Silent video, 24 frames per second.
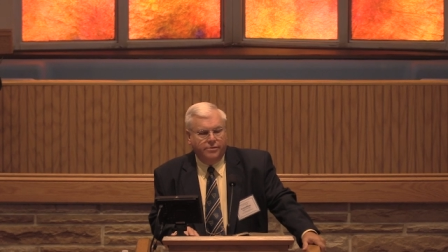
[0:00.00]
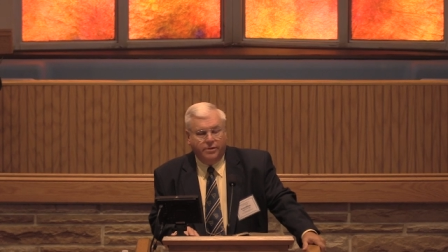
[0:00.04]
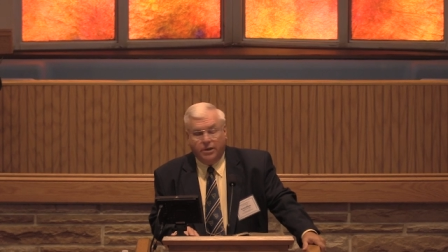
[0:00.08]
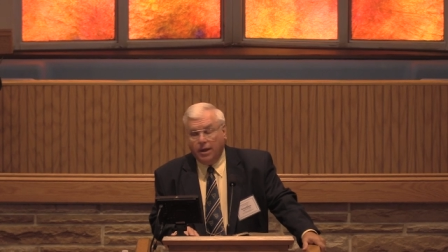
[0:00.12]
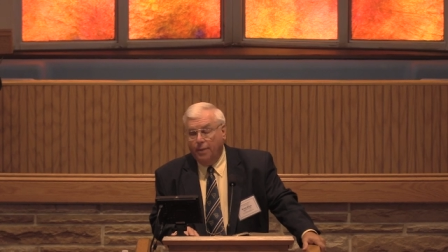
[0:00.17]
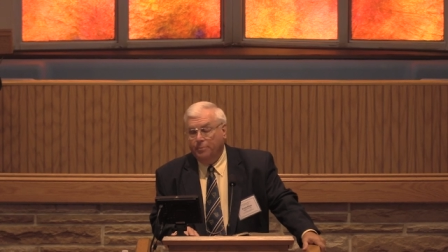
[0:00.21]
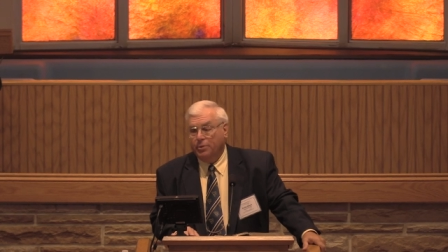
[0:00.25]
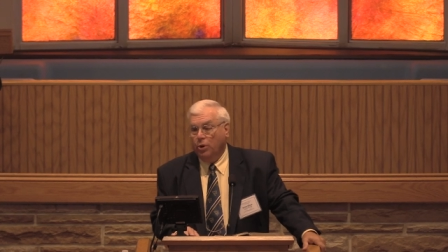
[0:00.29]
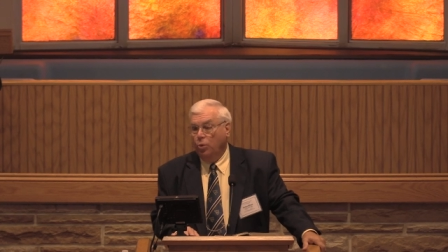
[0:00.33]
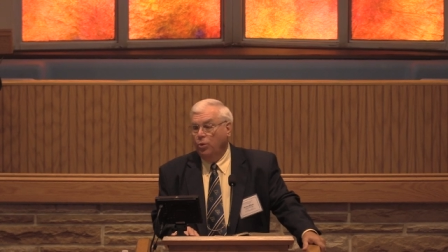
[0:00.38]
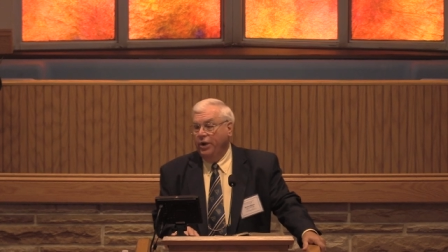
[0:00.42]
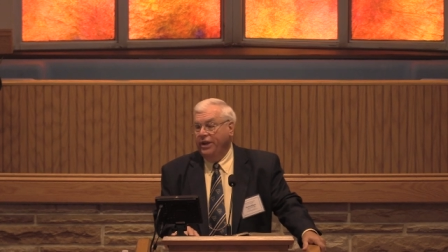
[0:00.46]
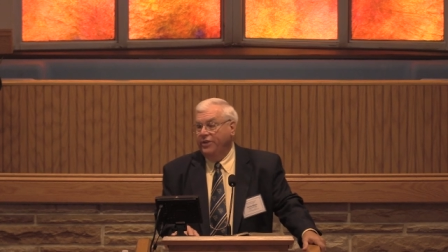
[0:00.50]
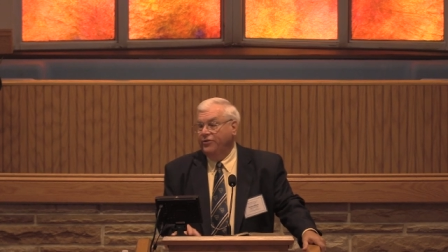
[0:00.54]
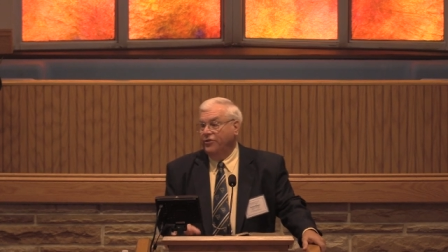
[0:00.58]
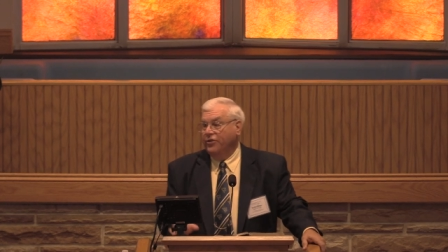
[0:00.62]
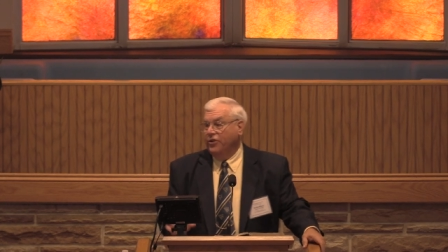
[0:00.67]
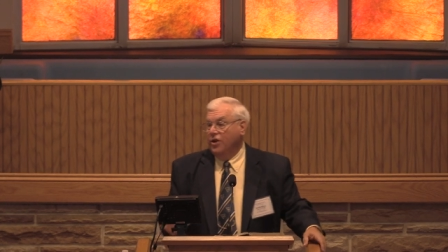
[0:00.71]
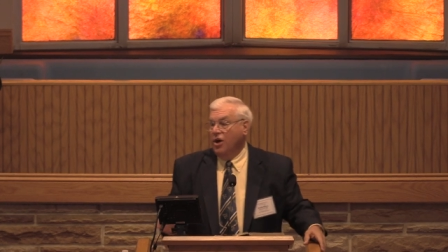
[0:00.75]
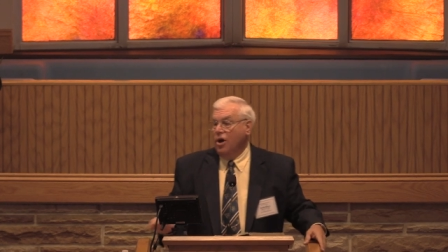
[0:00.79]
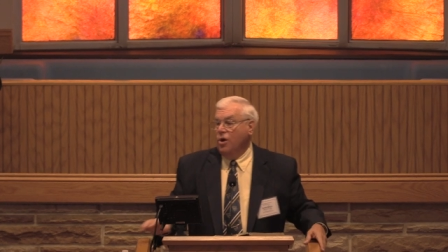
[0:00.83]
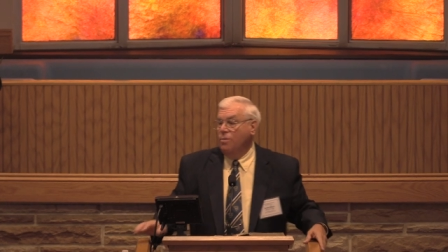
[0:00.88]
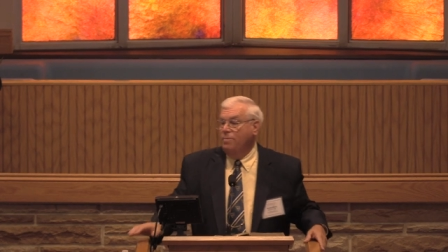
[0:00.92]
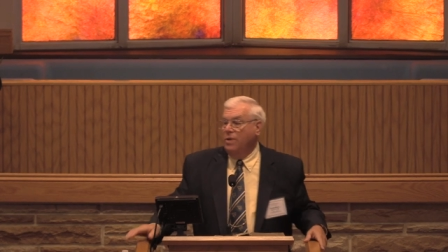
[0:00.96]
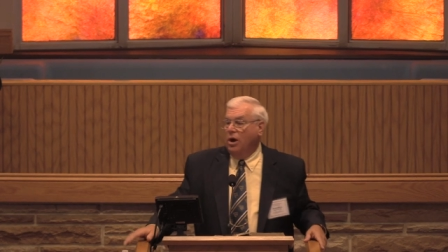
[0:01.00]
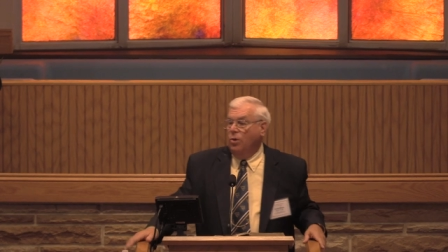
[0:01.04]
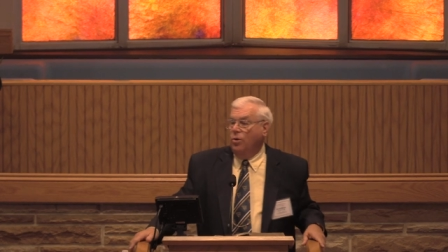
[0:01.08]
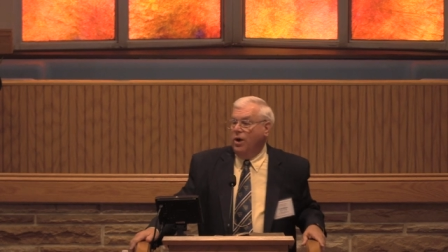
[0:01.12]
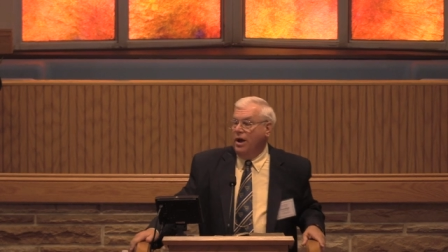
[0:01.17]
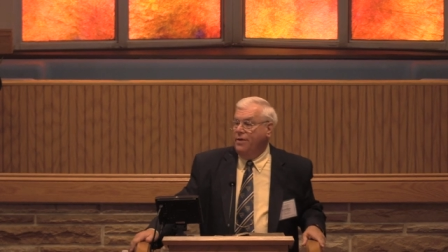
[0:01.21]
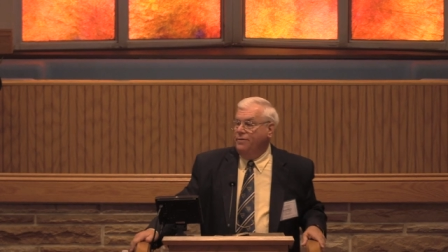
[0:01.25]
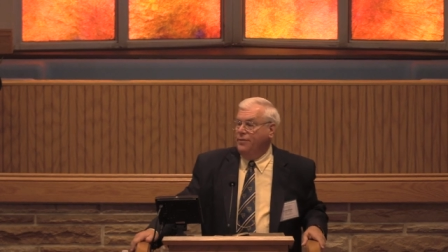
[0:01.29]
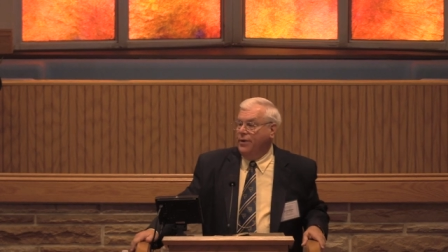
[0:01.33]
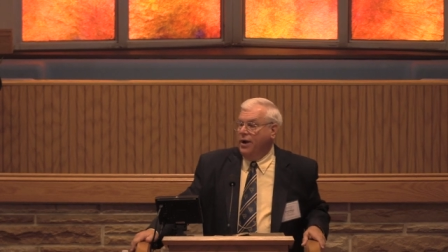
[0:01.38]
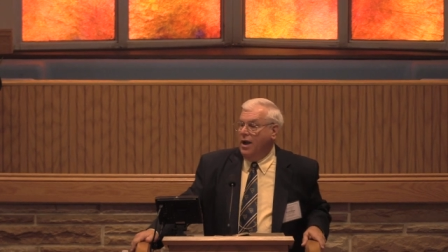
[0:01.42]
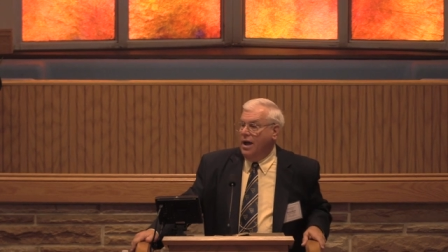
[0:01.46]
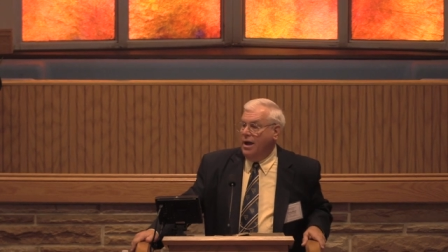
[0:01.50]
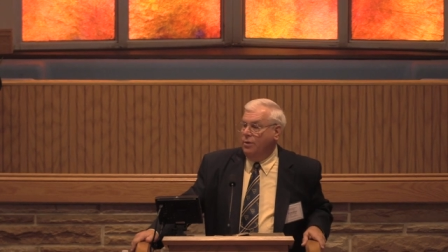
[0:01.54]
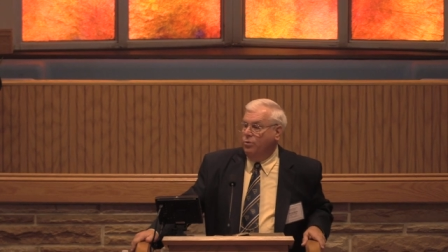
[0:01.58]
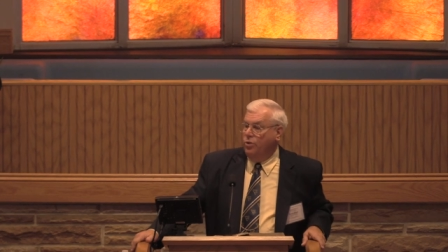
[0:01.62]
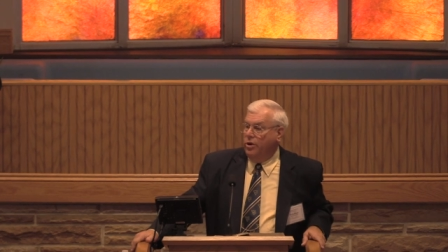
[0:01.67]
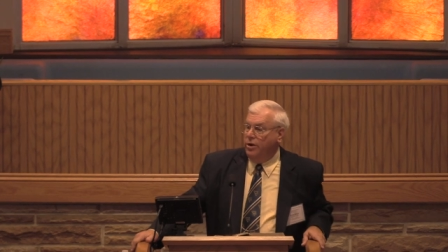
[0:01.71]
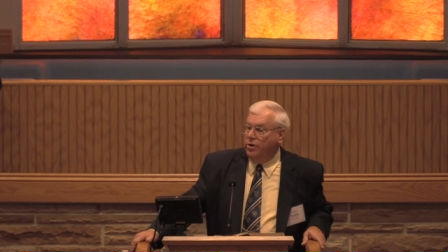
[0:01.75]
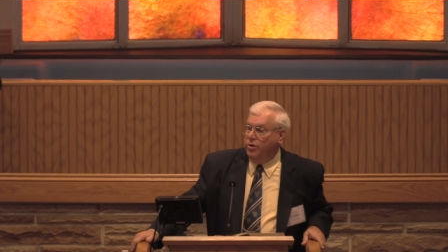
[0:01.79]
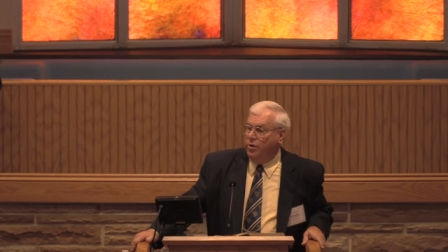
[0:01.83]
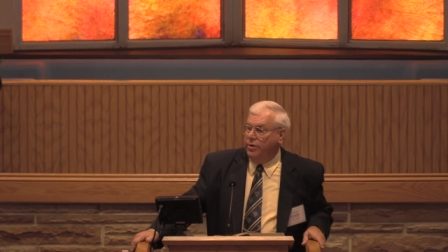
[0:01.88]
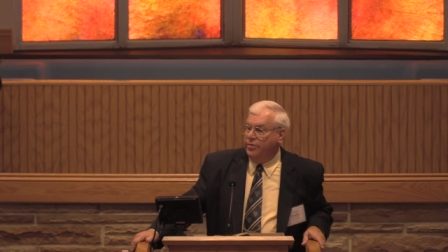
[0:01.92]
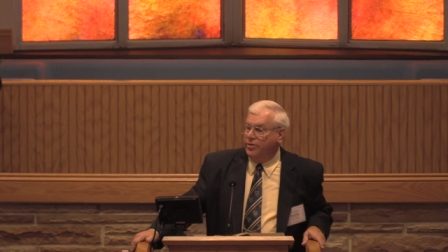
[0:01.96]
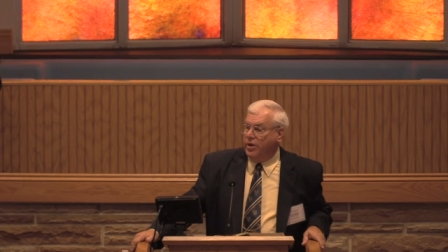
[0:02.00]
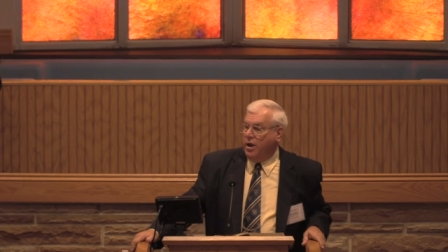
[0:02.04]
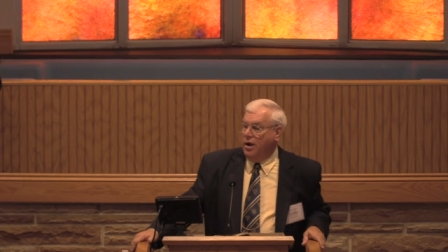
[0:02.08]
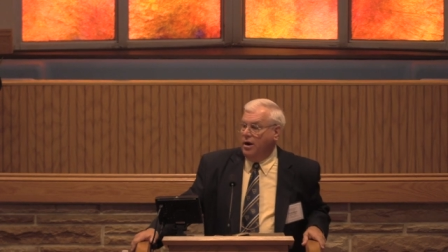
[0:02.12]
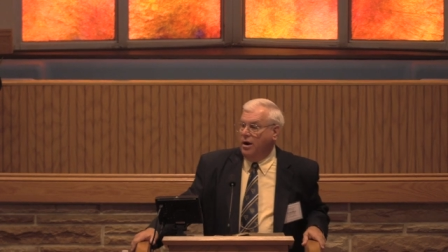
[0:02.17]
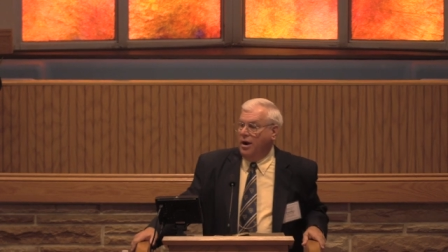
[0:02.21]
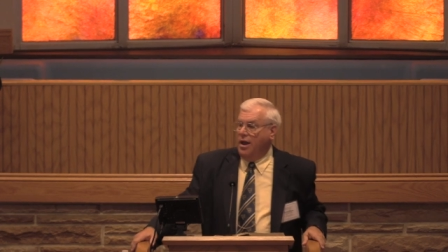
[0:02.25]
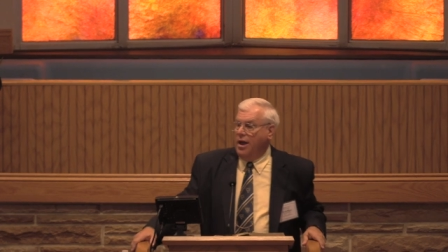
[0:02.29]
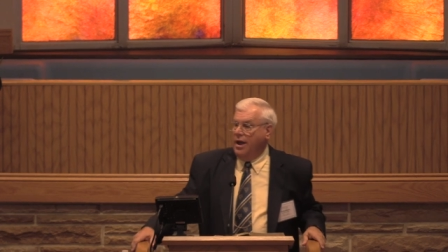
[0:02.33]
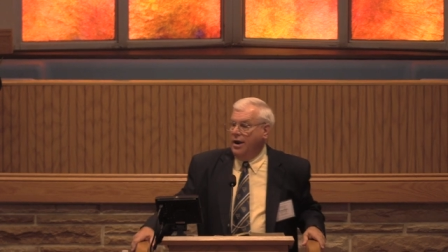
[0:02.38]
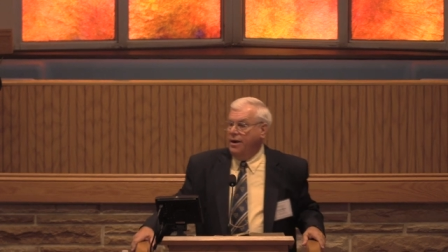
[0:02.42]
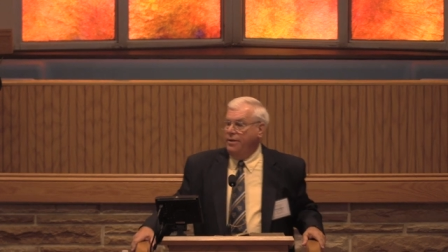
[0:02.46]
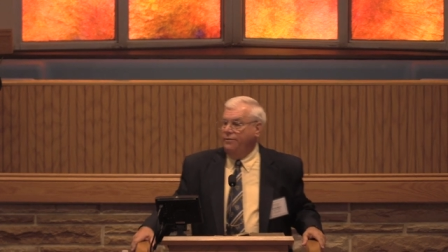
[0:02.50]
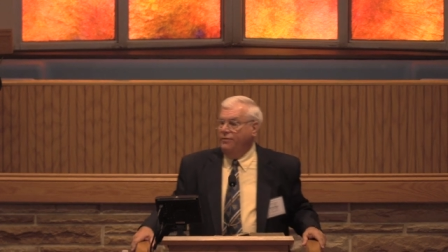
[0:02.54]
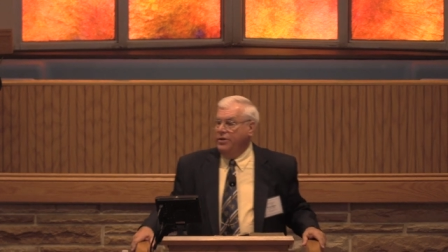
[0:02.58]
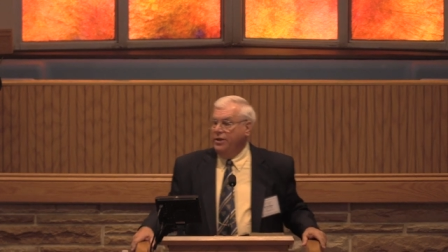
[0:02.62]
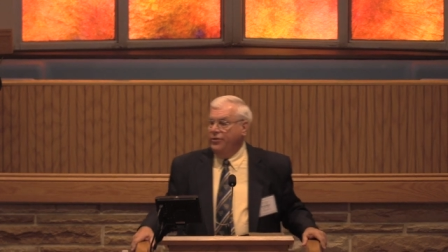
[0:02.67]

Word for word: a couple of weeks ago, my wife and I were in North Carolina